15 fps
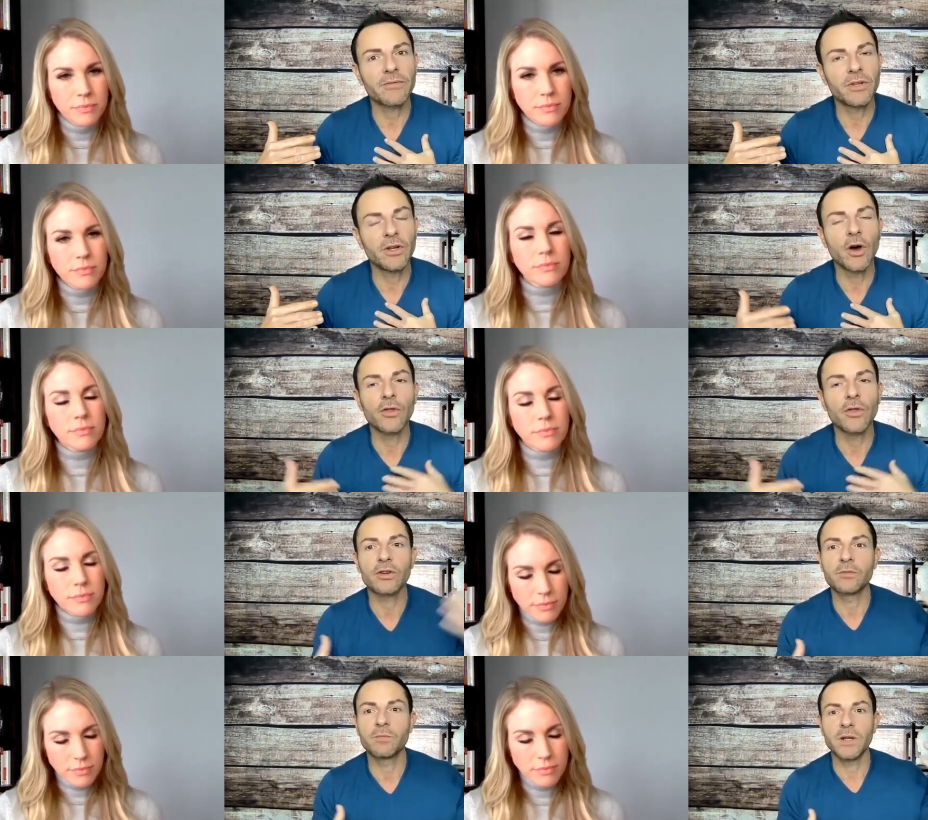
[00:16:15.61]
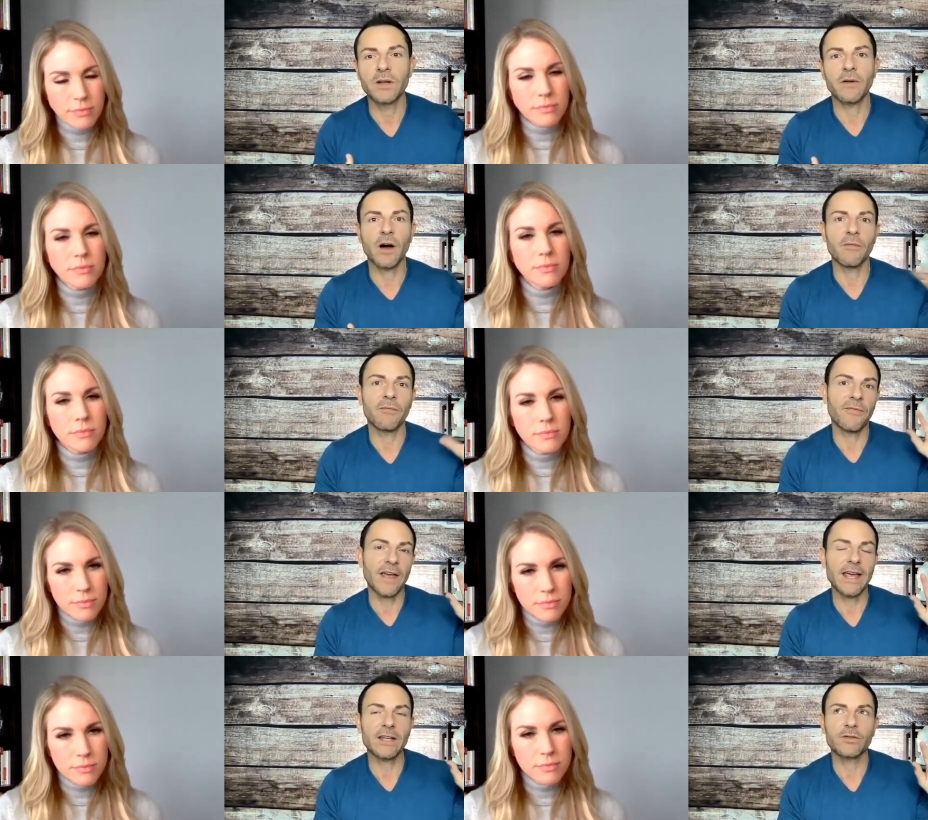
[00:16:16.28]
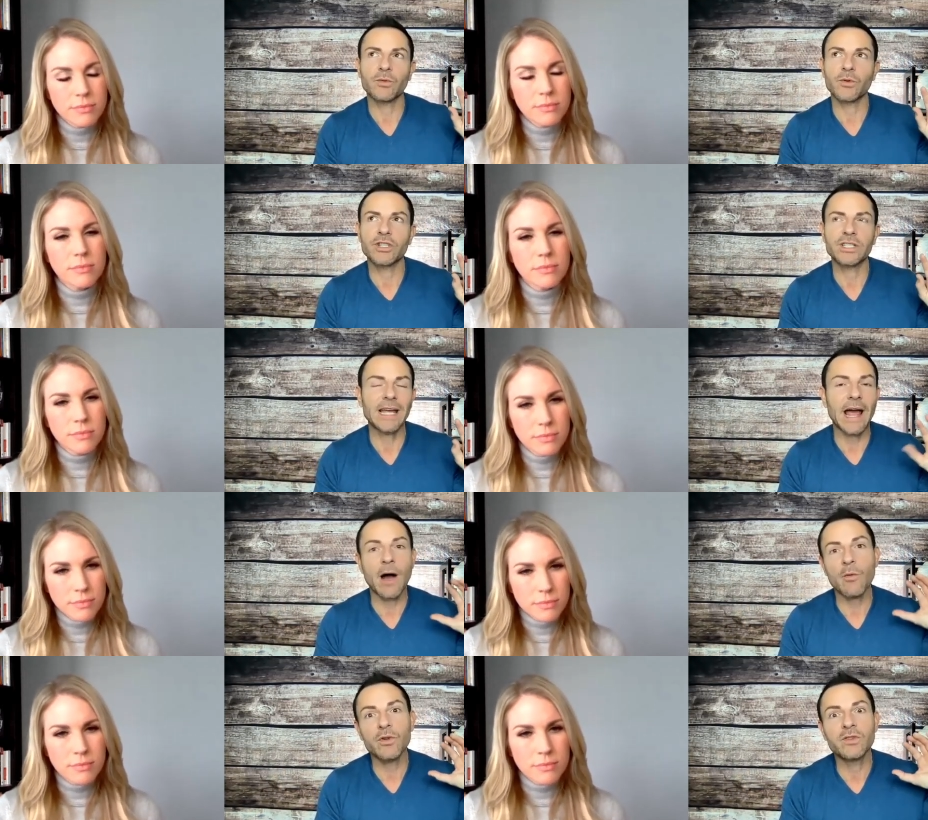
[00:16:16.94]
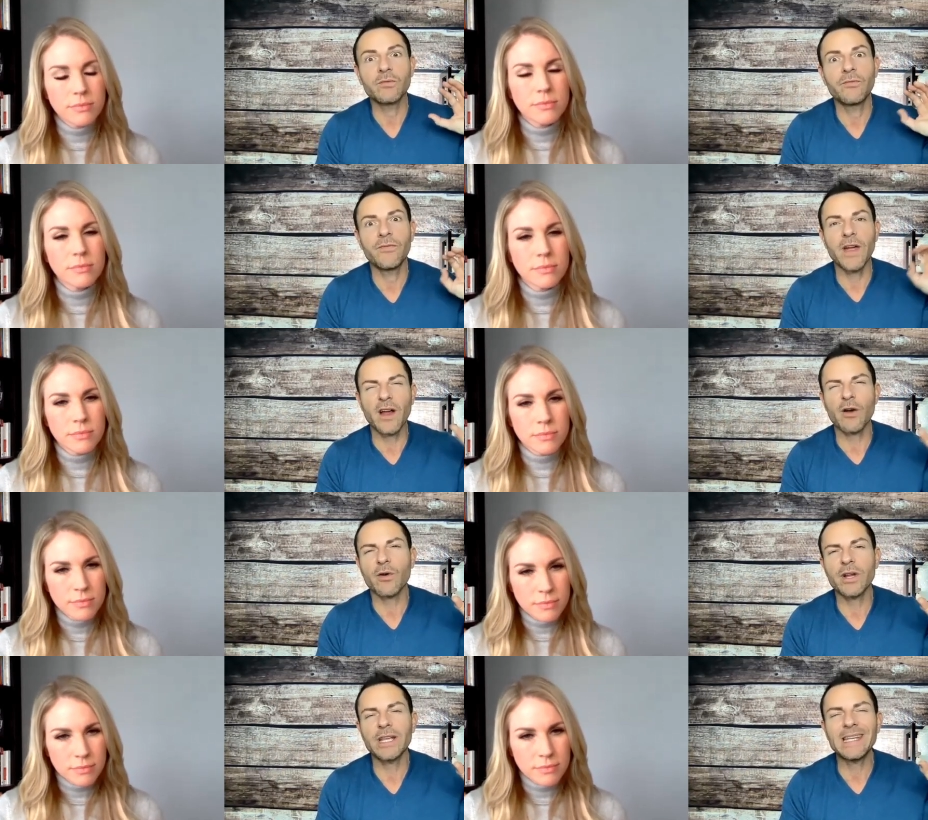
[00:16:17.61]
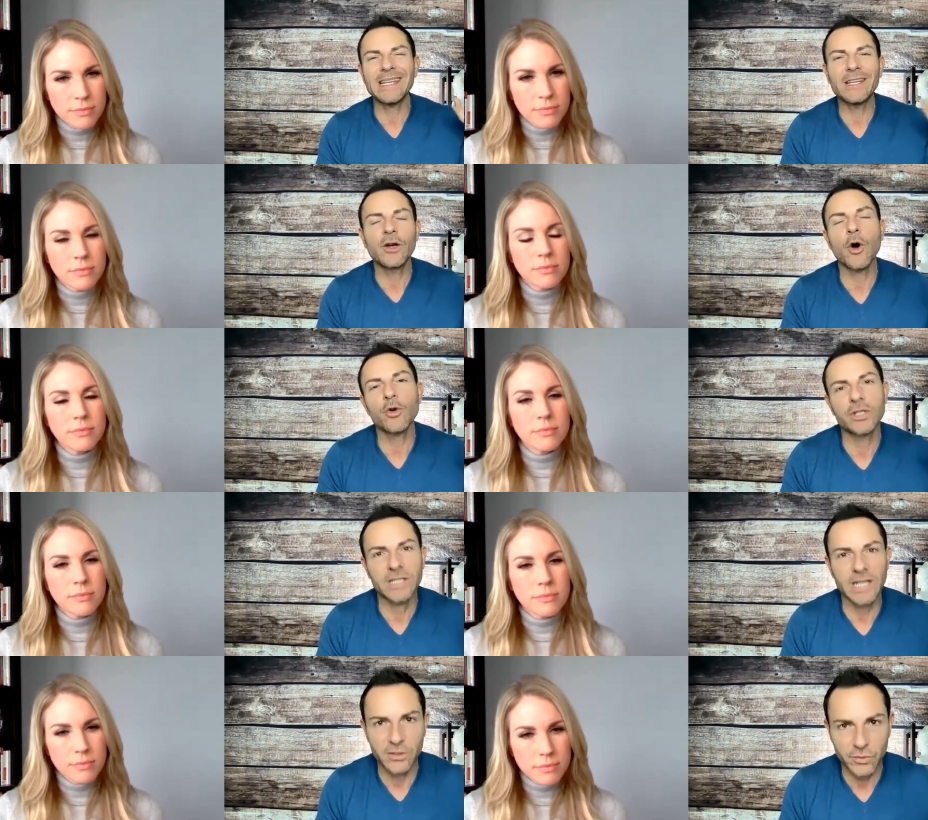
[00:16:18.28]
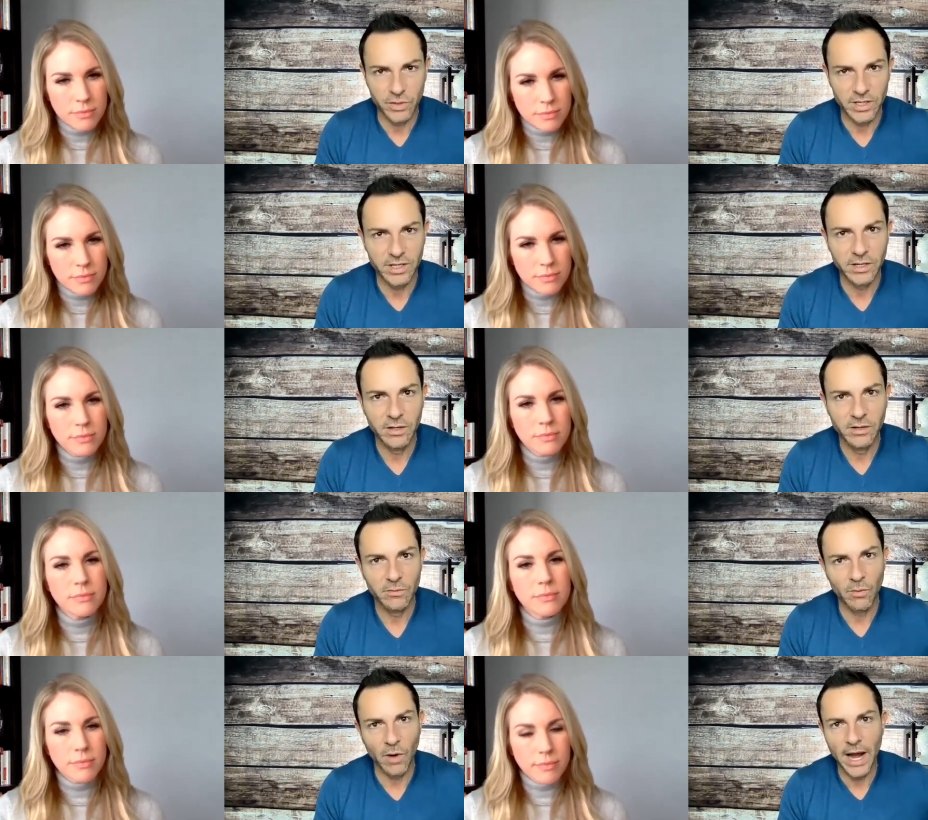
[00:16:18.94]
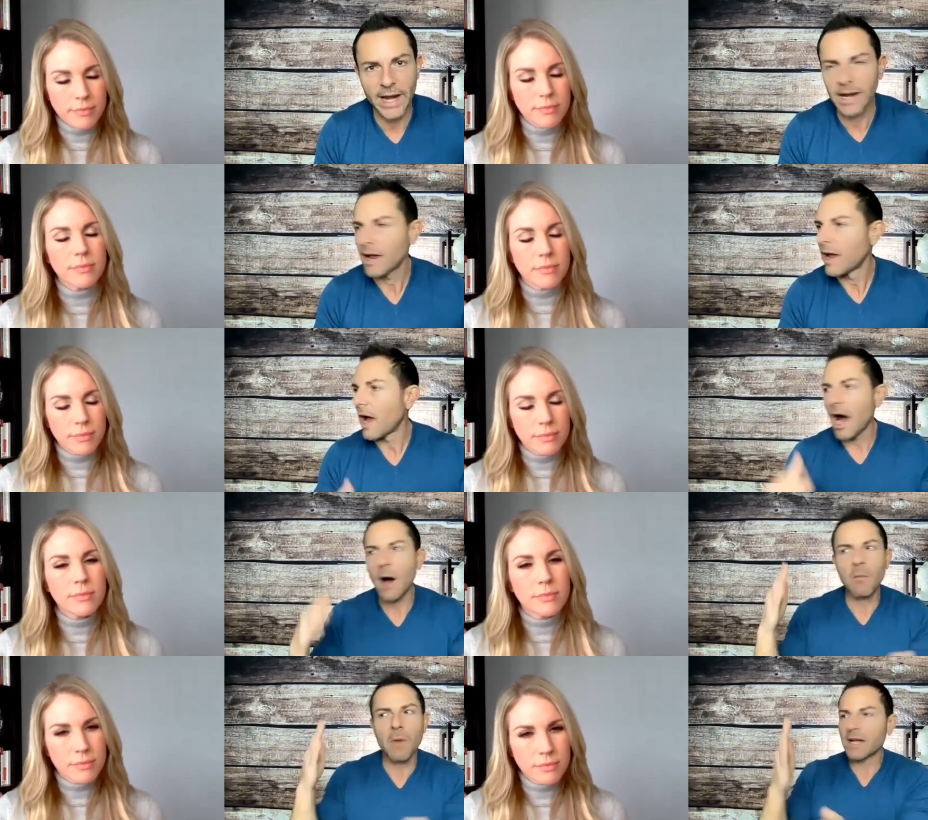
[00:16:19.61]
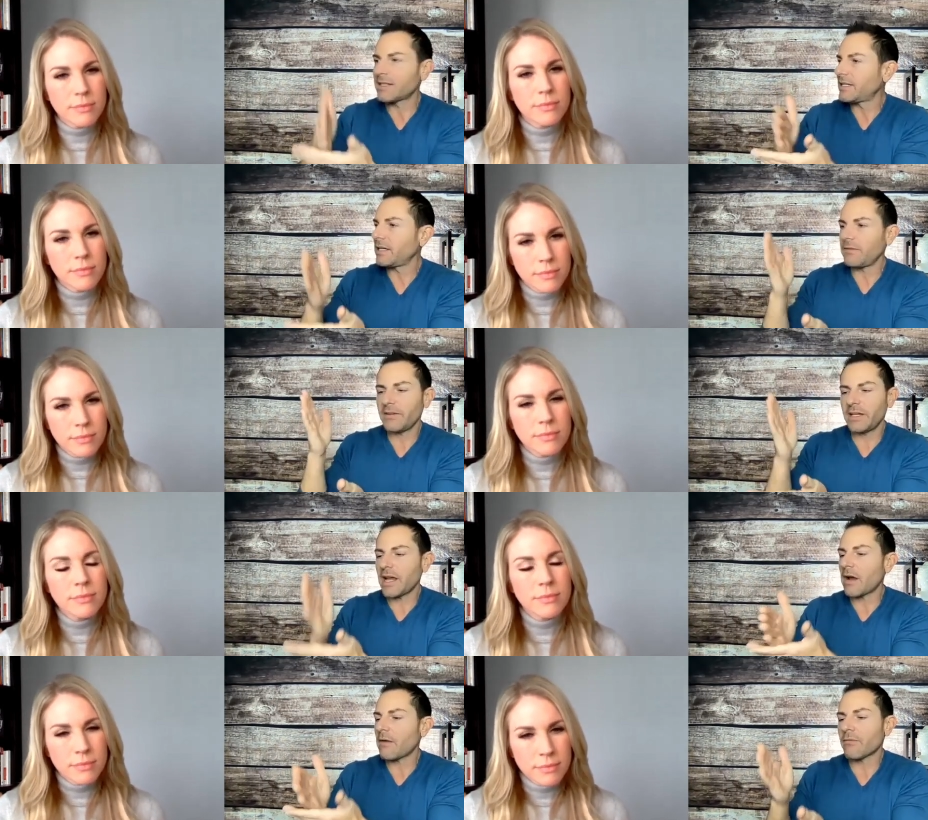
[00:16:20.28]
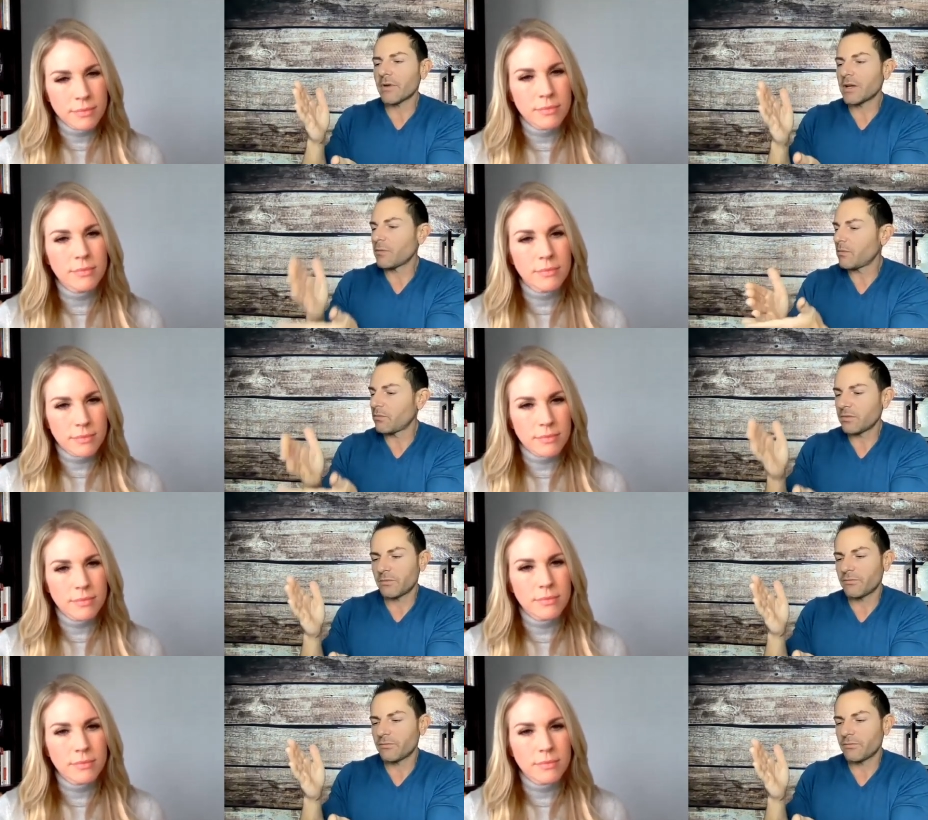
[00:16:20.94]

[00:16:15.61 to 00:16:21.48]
Speaker 1: You know, there's been a phase where, say, I was very egocentric right? I'm on TV every